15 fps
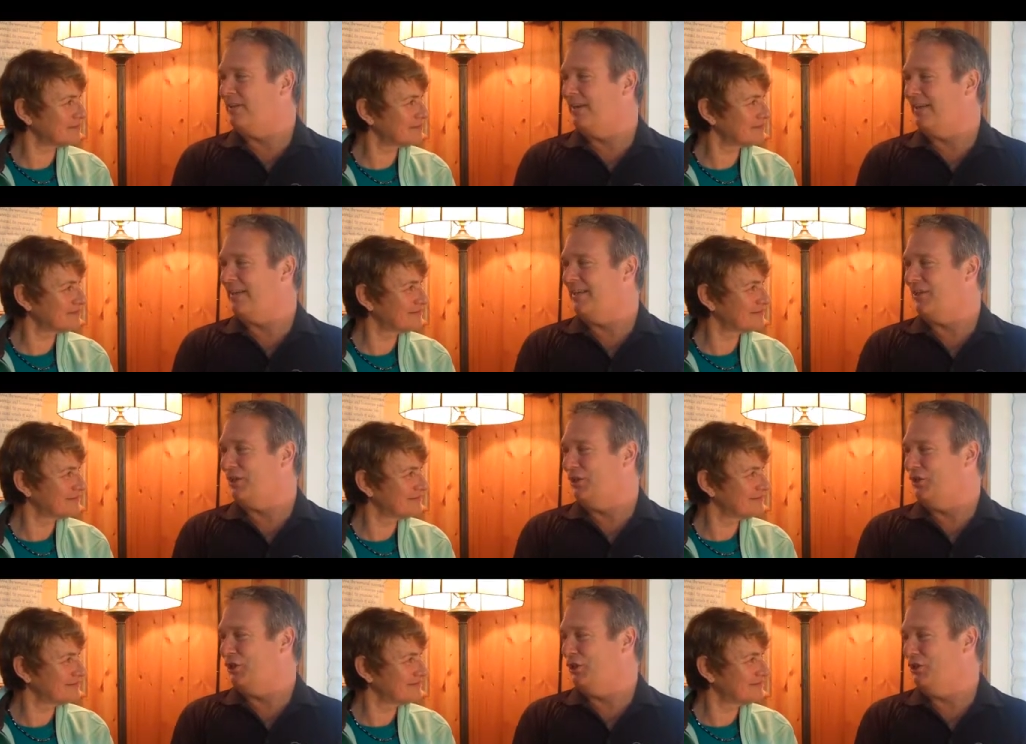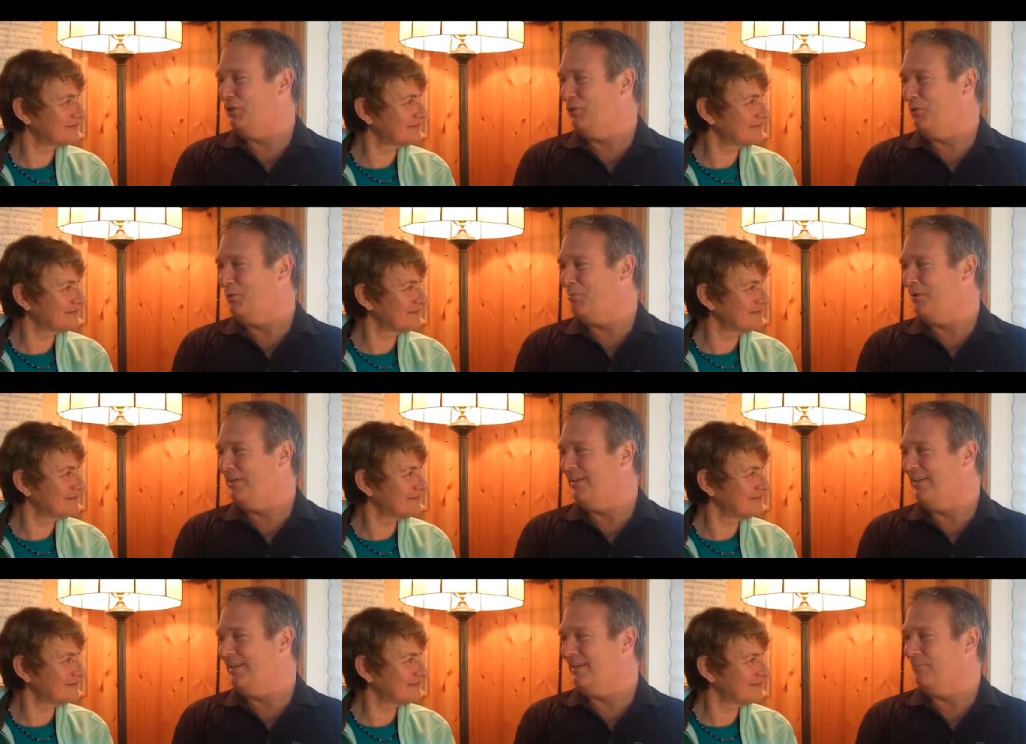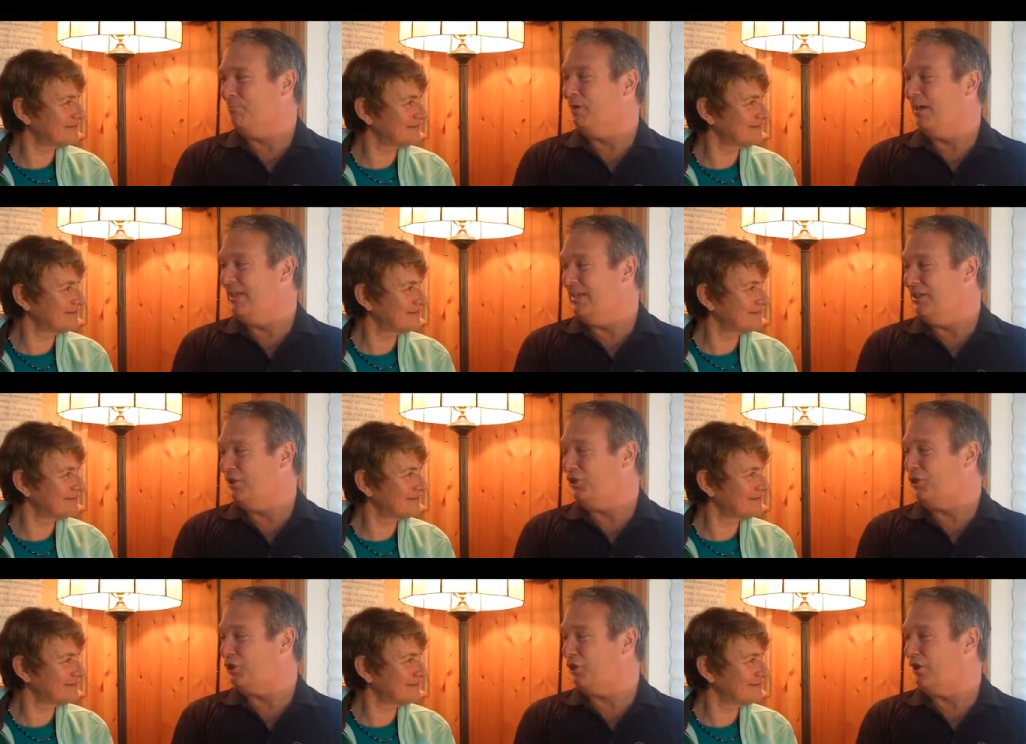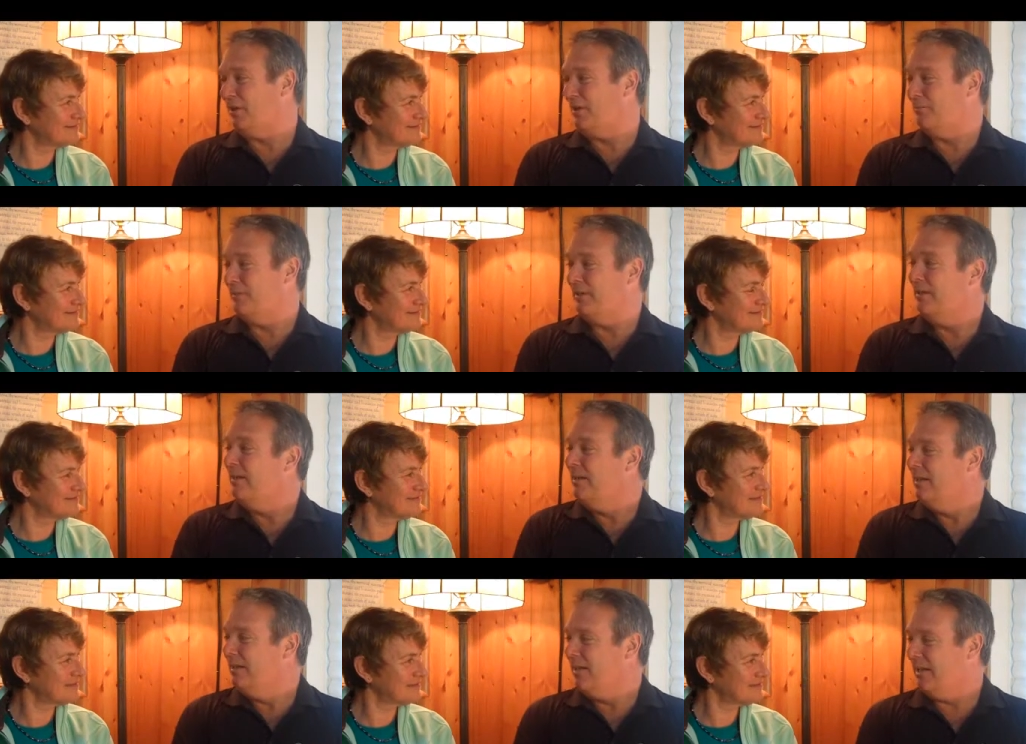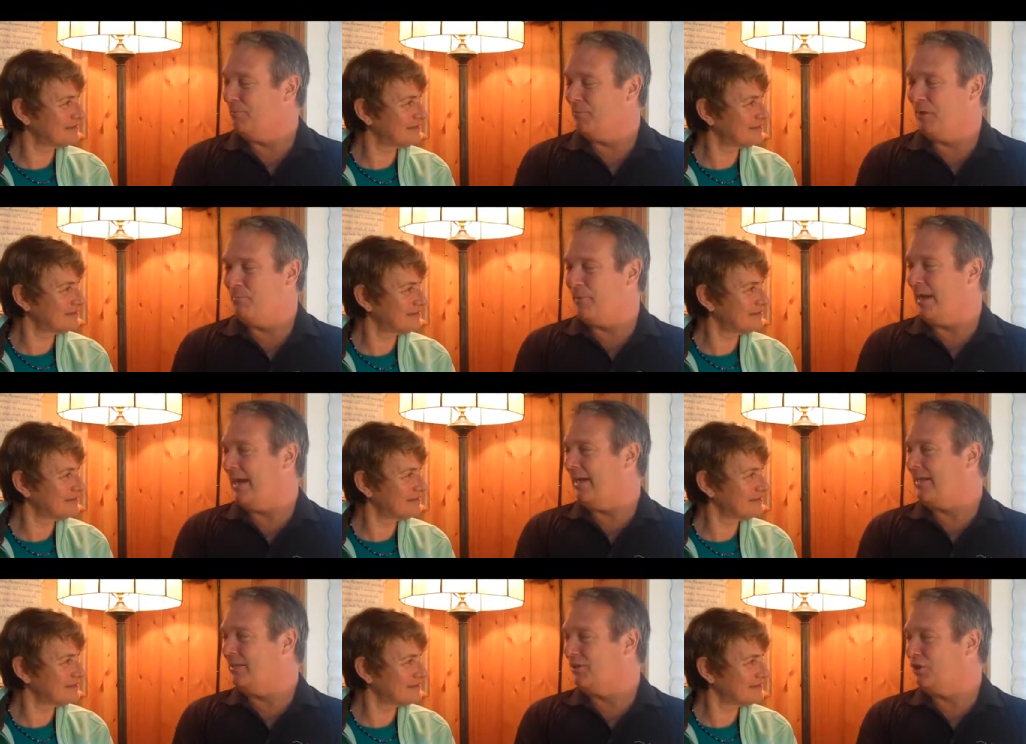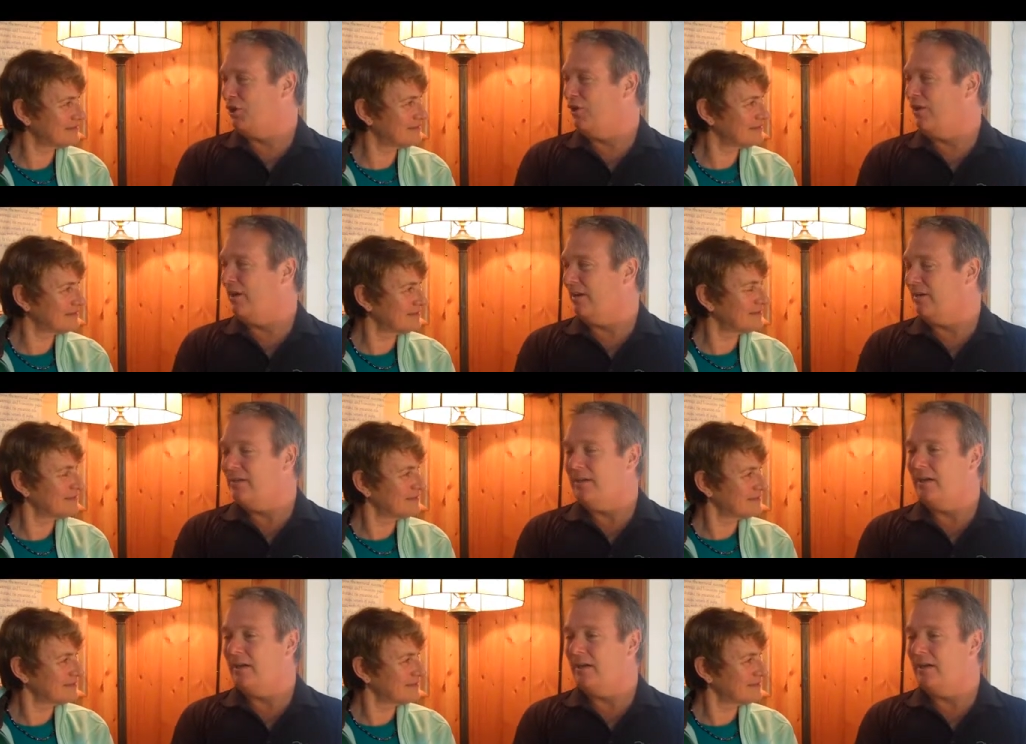Speaker 1: that I can continue when my uh, my knees are shot and my and my back is gone.